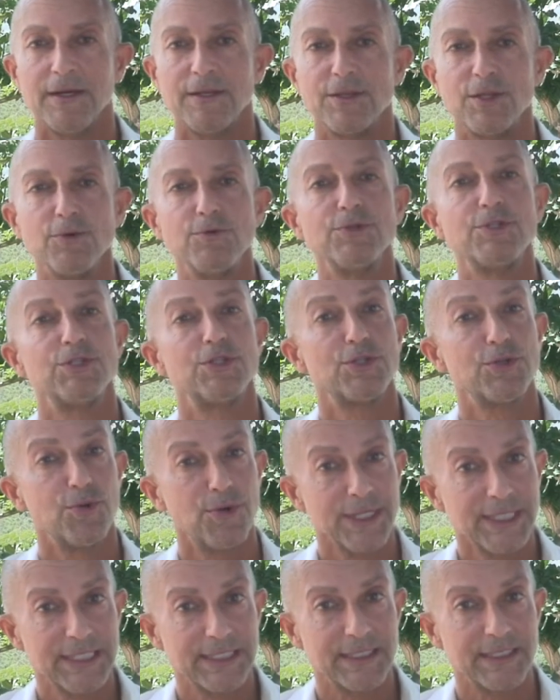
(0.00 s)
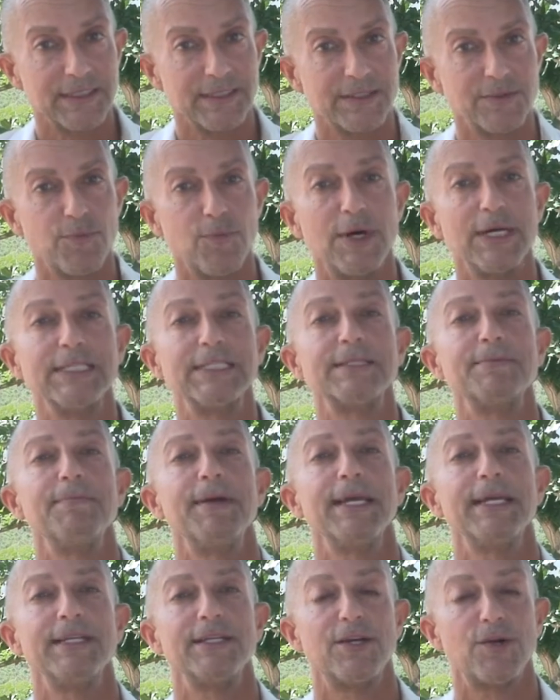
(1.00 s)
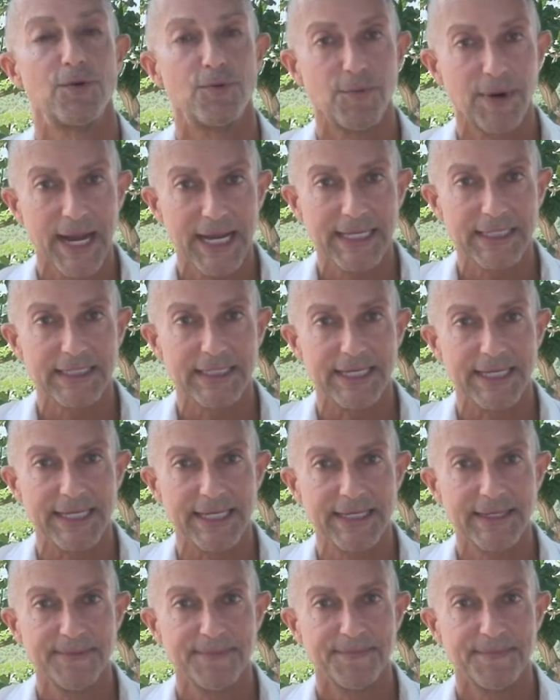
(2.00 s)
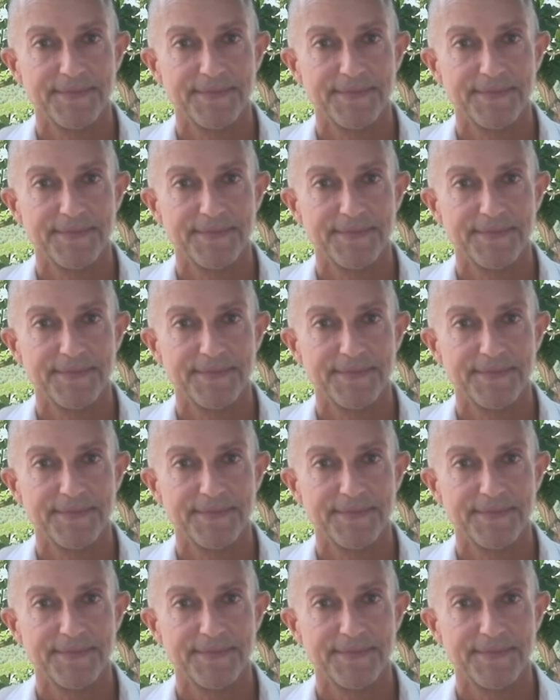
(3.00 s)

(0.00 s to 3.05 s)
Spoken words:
those choices, once made correctly,